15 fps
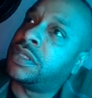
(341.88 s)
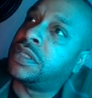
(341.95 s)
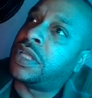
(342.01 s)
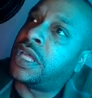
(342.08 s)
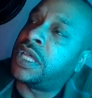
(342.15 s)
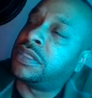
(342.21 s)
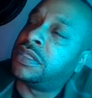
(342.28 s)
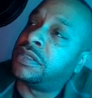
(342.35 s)

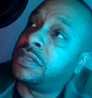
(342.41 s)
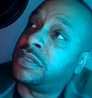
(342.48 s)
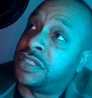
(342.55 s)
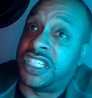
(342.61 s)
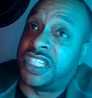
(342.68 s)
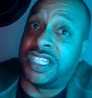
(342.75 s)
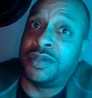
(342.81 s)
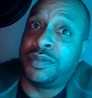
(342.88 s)
that
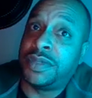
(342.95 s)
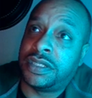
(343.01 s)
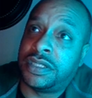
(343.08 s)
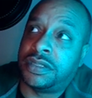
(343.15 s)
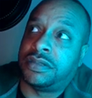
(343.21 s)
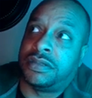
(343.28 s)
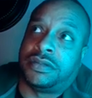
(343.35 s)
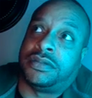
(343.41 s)
gem.
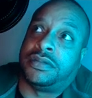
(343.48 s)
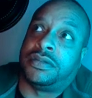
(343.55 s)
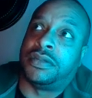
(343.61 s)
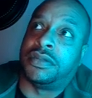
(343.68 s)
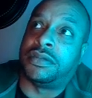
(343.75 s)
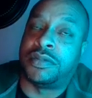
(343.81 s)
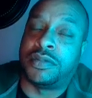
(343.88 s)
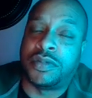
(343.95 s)

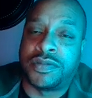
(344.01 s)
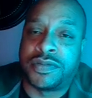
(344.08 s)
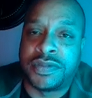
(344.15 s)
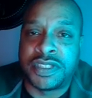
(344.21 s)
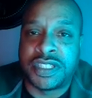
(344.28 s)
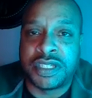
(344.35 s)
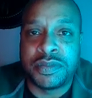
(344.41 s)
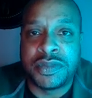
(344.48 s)
I don't know
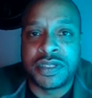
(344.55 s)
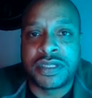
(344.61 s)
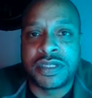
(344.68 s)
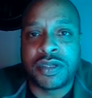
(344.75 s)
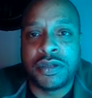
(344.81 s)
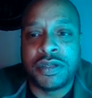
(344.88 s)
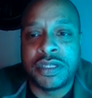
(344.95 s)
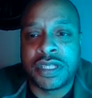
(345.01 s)
if gem is
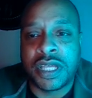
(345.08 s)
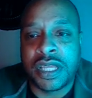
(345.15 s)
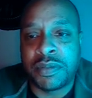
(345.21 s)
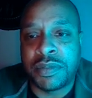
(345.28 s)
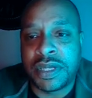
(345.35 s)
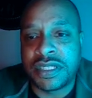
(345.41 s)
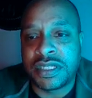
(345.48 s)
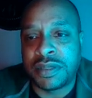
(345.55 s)
stolen,
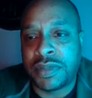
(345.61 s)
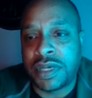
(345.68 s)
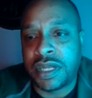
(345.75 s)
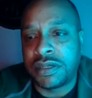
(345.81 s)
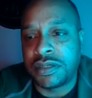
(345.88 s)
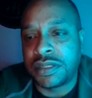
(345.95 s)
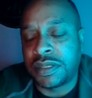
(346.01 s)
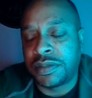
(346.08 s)
taken by
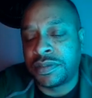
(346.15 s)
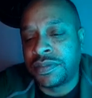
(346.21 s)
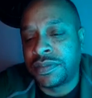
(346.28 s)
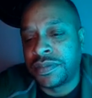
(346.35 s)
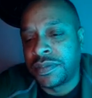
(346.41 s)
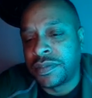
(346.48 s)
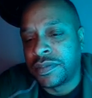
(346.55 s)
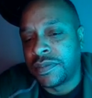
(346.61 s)
somebody or something.
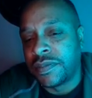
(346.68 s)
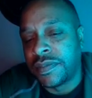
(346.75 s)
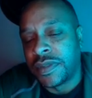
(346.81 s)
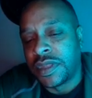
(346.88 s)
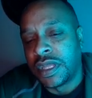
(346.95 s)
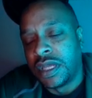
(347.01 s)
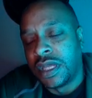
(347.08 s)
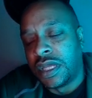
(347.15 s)

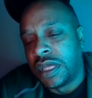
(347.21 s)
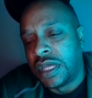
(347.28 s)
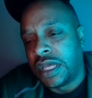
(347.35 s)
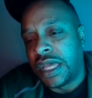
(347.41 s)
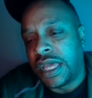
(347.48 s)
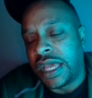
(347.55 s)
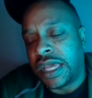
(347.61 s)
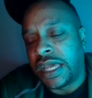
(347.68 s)

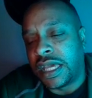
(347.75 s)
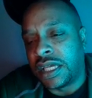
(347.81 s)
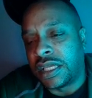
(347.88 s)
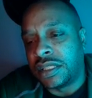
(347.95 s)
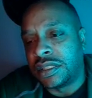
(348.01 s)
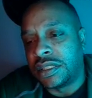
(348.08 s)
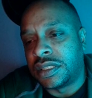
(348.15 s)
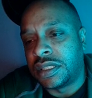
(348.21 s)

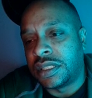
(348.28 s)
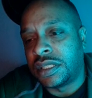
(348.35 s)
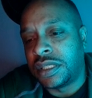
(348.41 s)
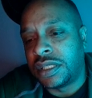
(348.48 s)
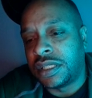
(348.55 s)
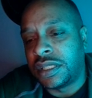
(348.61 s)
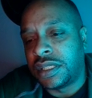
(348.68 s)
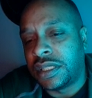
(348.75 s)
And
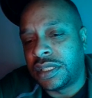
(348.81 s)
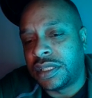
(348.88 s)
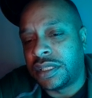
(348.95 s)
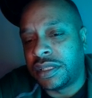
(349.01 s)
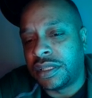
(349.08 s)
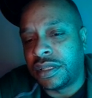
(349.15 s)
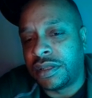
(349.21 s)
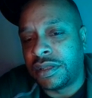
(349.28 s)

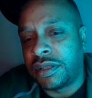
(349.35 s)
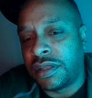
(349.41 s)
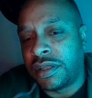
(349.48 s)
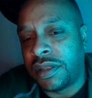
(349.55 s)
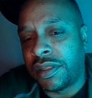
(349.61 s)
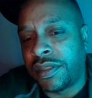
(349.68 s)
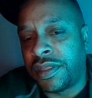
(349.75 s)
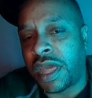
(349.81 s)

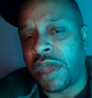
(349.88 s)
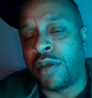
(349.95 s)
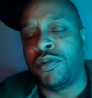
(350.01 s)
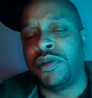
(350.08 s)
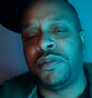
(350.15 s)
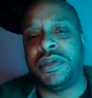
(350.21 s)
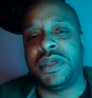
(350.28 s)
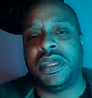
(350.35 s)
that
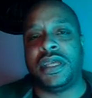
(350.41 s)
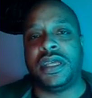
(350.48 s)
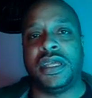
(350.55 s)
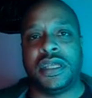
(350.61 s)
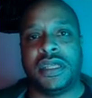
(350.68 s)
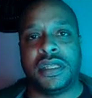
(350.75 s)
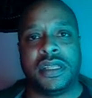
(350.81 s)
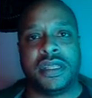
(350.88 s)
would
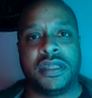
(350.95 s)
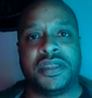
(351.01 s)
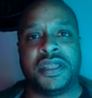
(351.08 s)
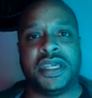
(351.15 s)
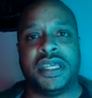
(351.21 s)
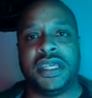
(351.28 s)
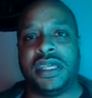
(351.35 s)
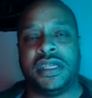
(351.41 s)
be
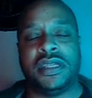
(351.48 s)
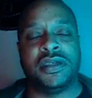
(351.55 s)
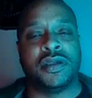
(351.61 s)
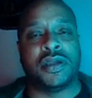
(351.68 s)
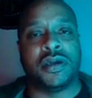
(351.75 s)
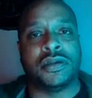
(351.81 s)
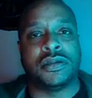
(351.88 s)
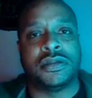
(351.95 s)
the, you
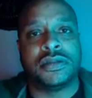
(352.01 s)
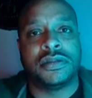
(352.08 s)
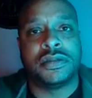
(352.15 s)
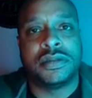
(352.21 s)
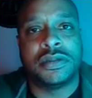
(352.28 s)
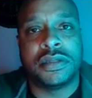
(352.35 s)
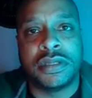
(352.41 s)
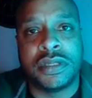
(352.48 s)
know,
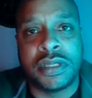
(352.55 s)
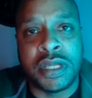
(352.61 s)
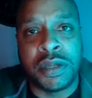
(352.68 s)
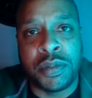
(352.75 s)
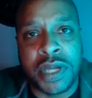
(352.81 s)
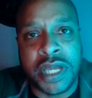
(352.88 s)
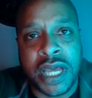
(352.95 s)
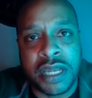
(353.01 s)
it
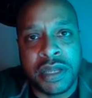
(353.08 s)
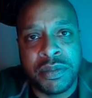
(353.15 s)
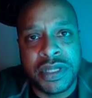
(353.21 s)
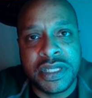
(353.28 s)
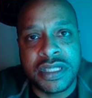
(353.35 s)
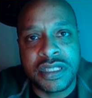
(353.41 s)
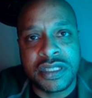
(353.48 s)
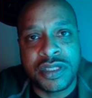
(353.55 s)
would kind of
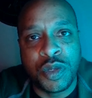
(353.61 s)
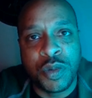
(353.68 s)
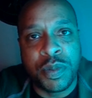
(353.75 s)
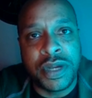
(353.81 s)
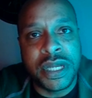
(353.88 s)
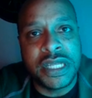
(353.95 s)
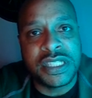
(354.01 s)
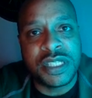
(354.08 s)
be just
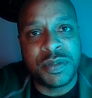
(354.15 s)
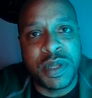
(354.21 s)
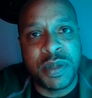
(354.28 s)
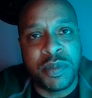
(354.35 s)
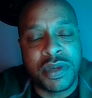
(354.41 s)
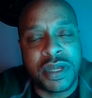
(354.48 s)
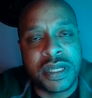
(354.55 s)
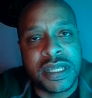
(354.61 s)
super easy.
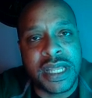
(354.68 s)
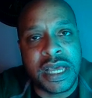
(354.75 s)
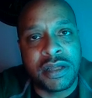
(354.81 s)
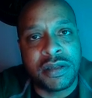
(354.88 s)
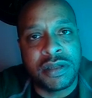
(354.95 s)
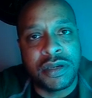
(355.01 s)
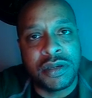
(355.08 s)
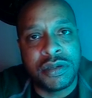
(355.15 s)
People can
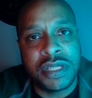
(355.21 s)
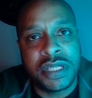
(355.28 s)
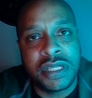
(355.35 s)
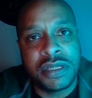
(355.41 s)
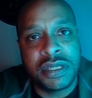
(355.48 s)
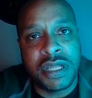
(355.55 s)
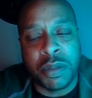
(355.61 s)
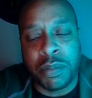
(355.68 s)
download
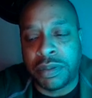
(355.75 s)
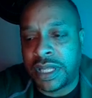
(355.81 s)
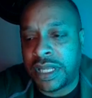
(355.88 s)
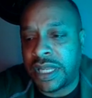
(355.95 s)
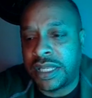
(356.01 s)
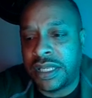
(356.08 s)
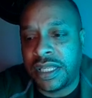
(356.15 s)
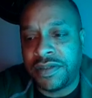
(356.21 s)
it and play
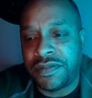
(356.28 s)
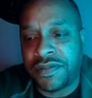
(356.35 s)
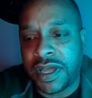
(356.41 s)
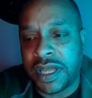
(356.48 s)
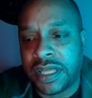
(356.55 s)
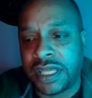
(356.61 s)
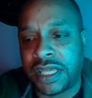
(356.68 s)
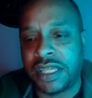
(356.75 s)
their
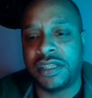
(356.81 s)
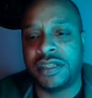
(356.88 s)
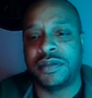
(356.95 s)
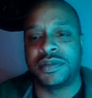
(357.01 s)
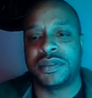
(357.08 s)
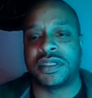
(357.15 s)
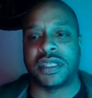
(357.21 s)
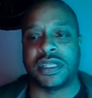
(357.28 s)
DeFi
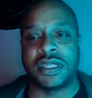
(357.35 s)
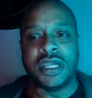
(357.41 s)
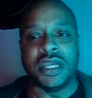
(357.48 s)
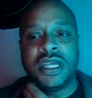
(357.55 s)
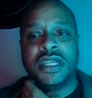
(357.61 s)
kingdoms and